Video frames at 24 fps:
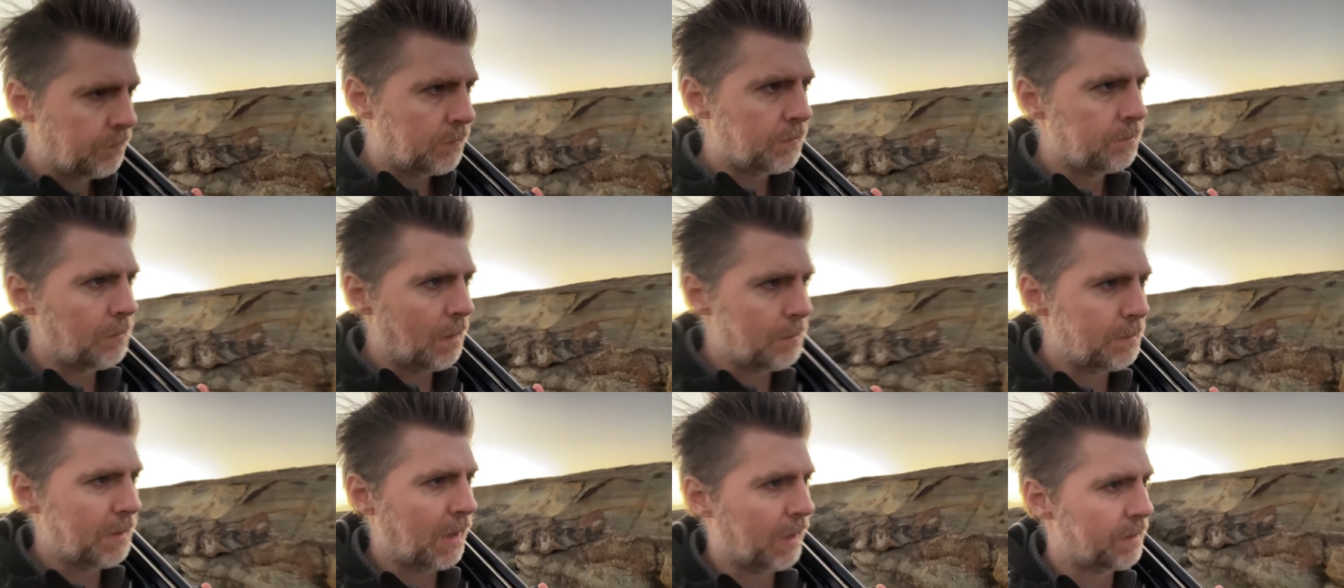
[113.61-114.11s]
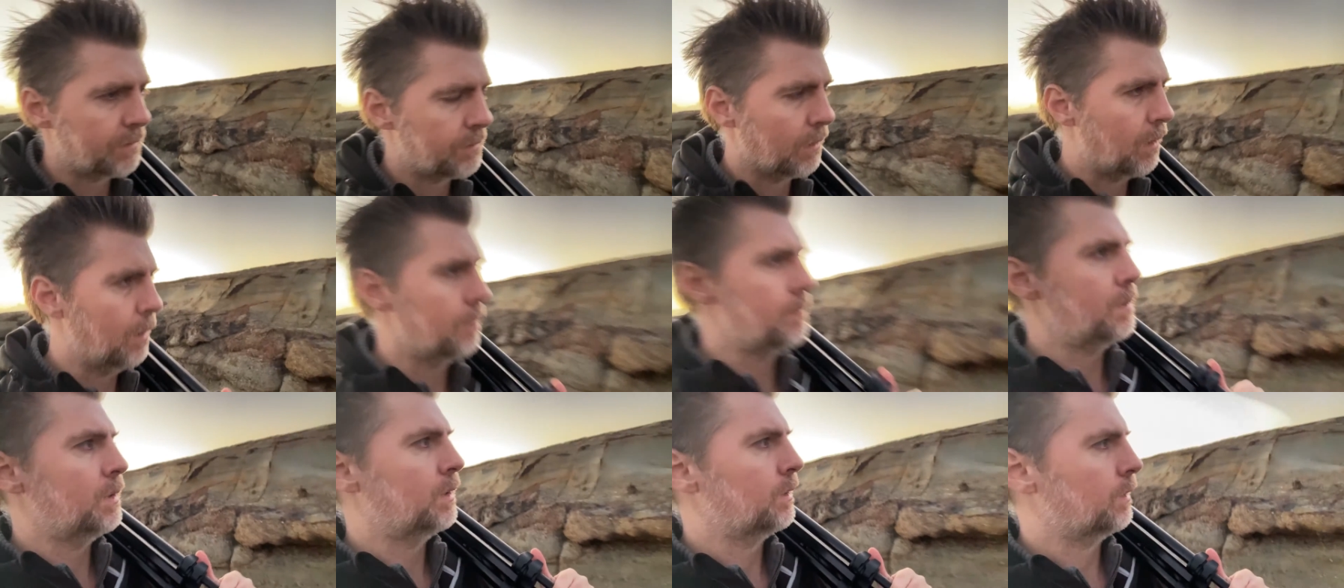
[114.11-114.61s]
Maybe next
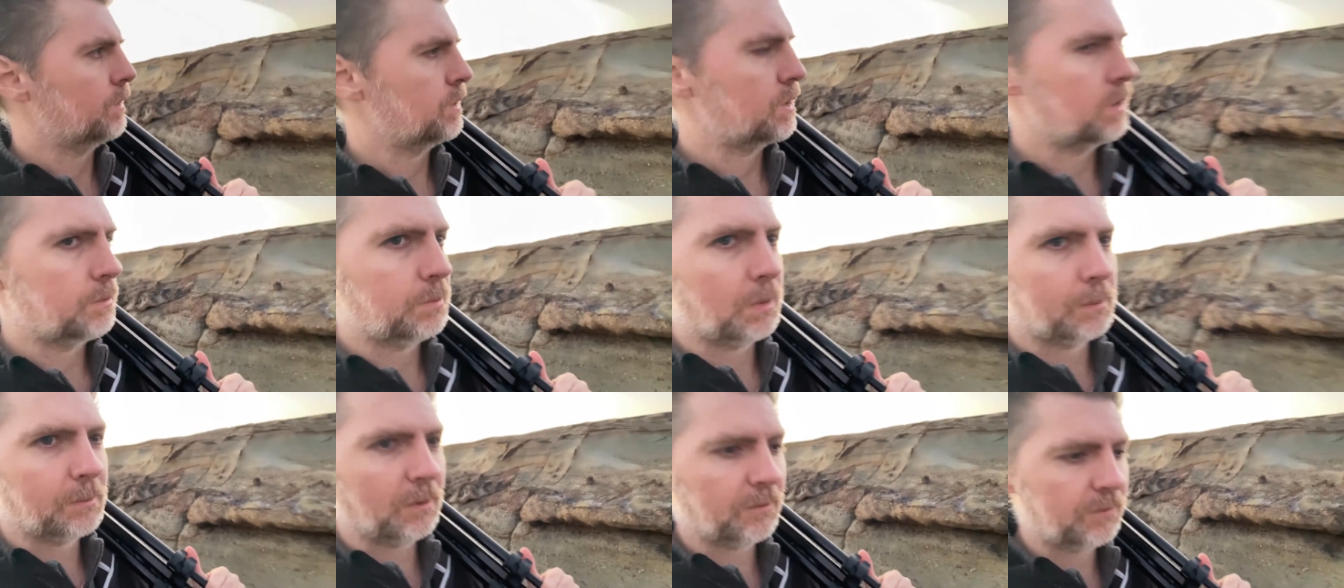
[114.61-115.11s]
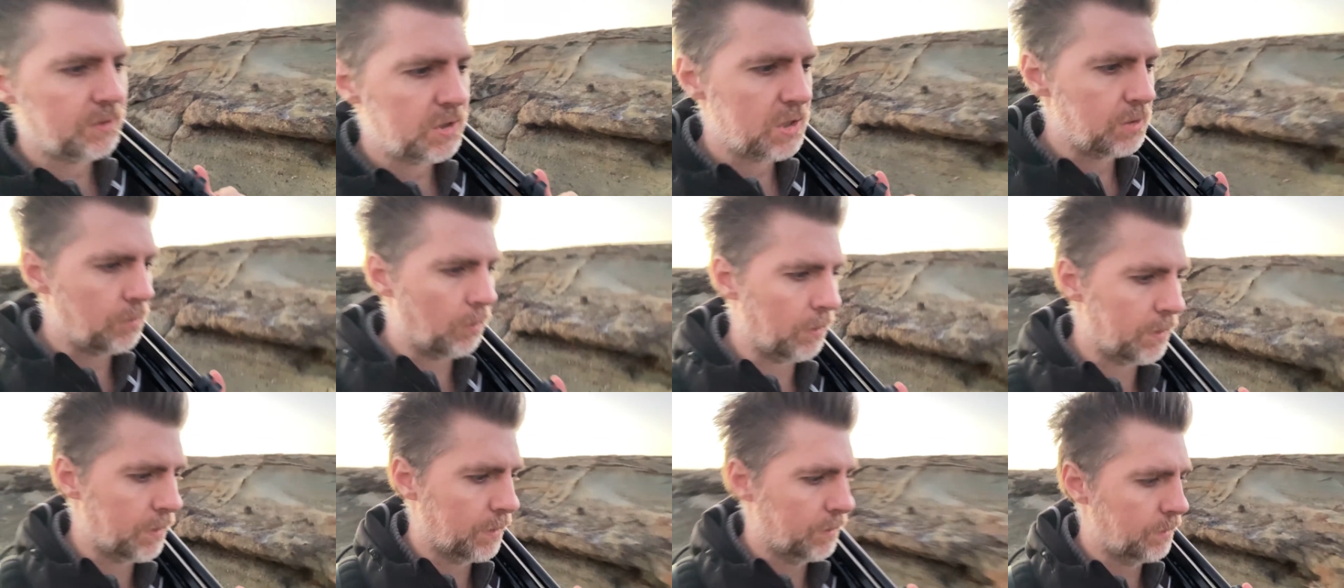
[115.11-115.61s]
time I should bring my fishing
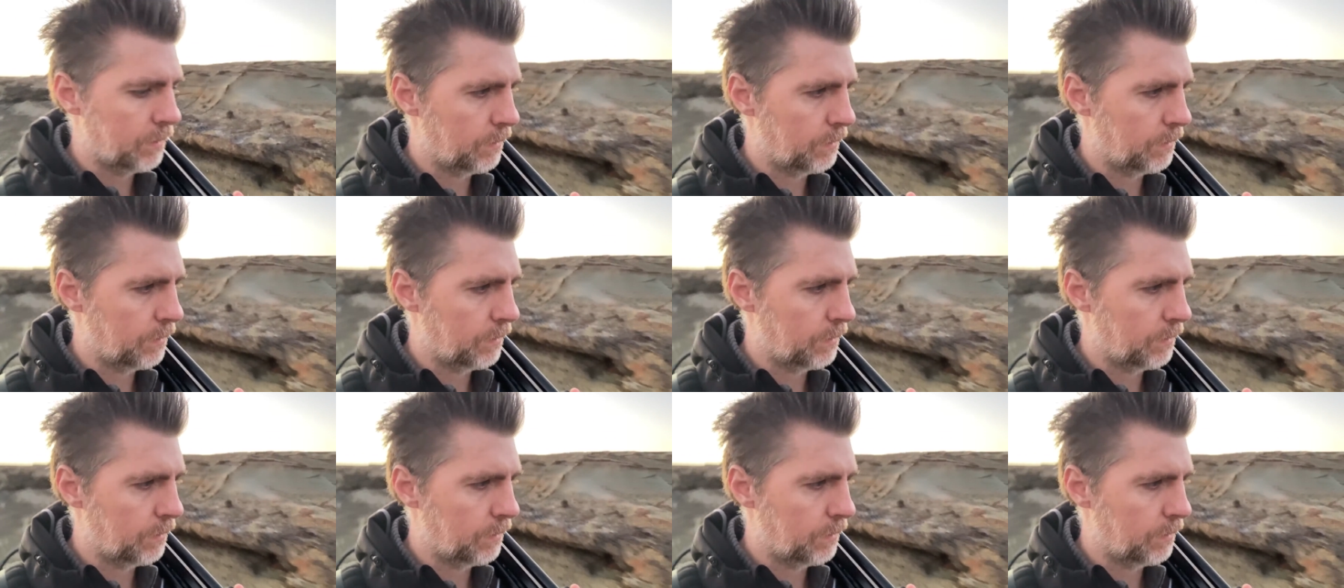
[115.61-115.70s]
rod.